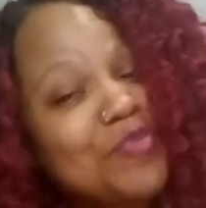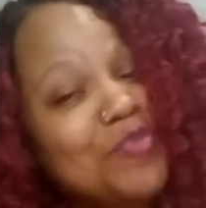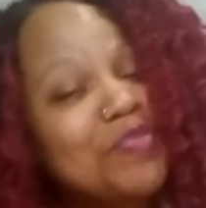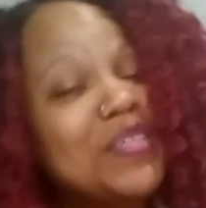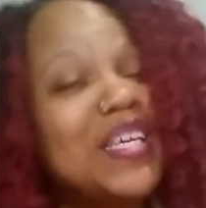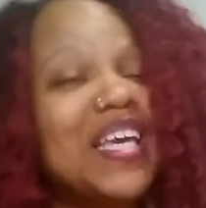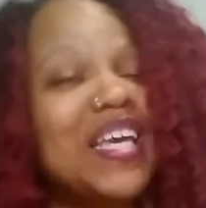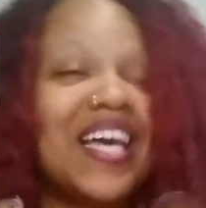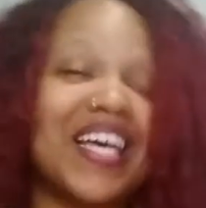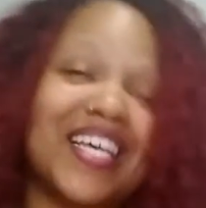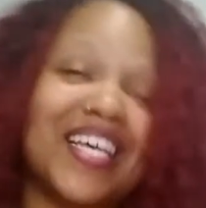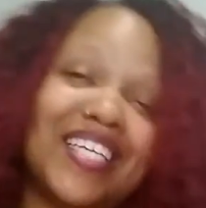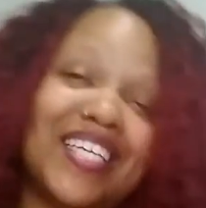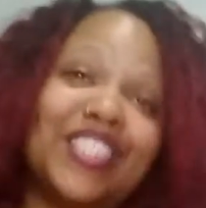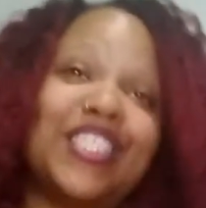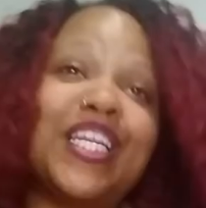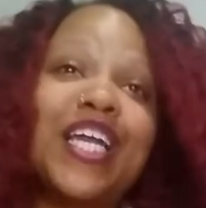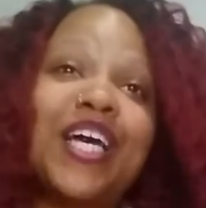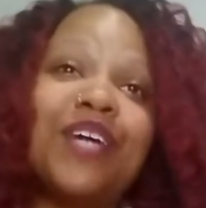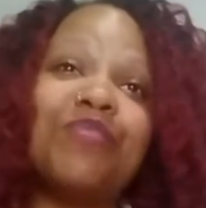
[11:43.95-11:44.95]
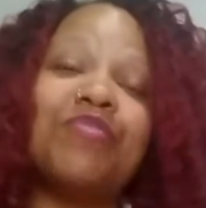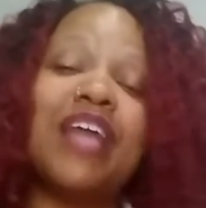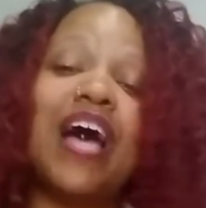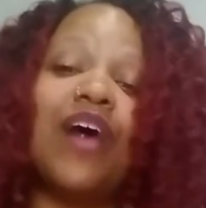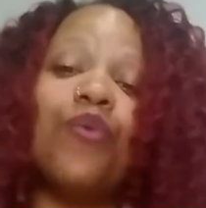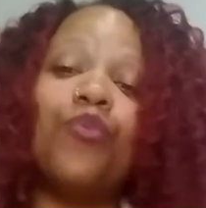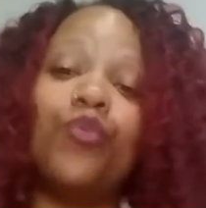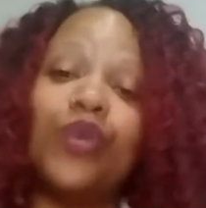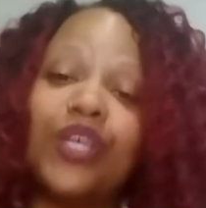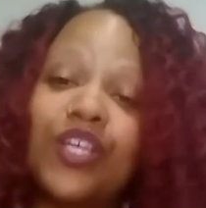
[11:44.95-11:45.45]
Because, you know, I
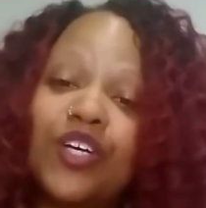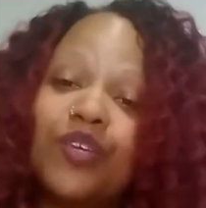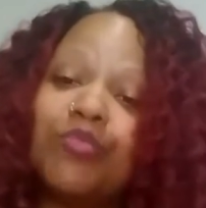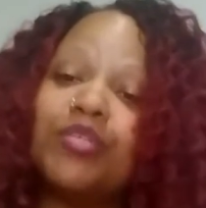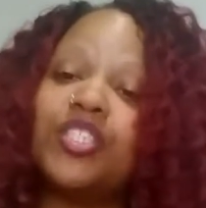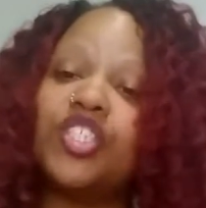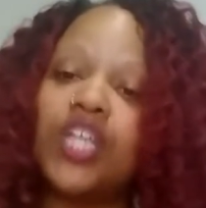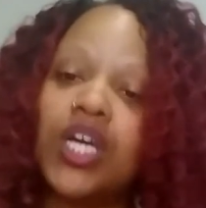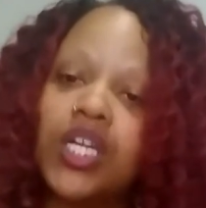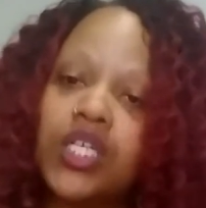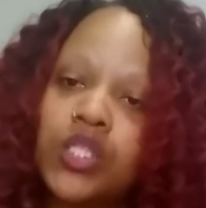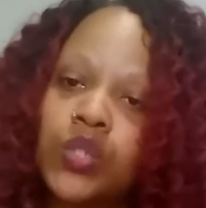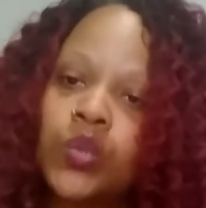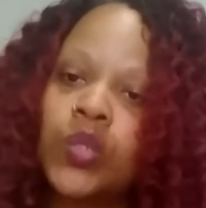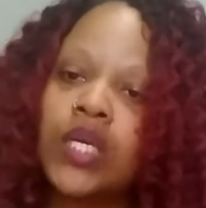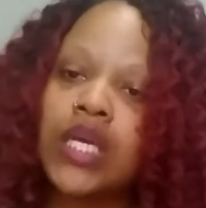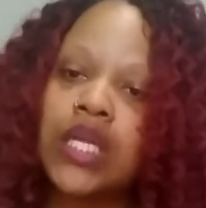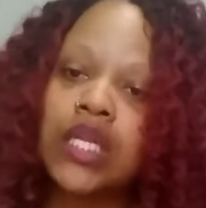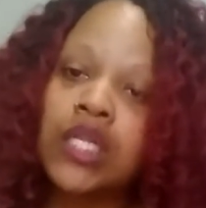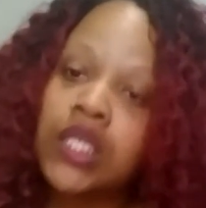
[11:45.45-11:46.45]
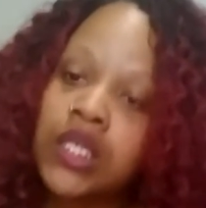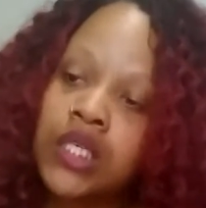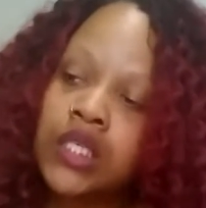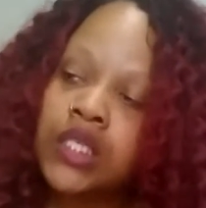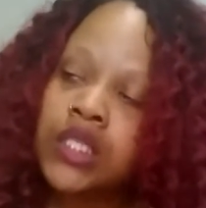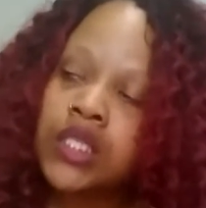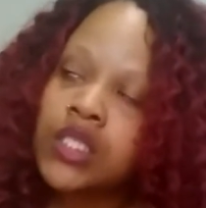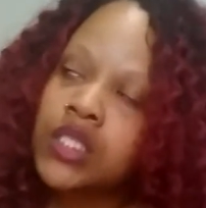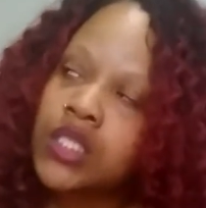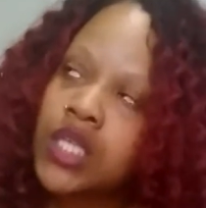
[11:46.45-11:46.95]
will be trying to do it at
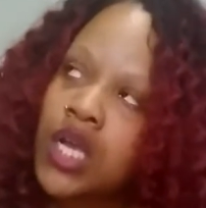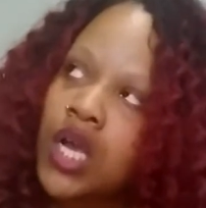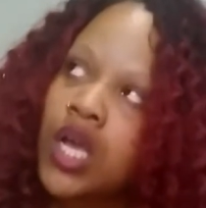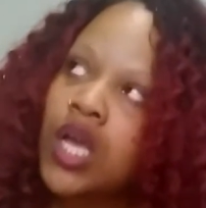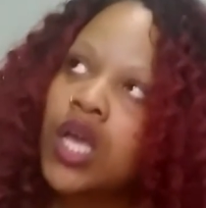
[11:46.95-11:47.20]
least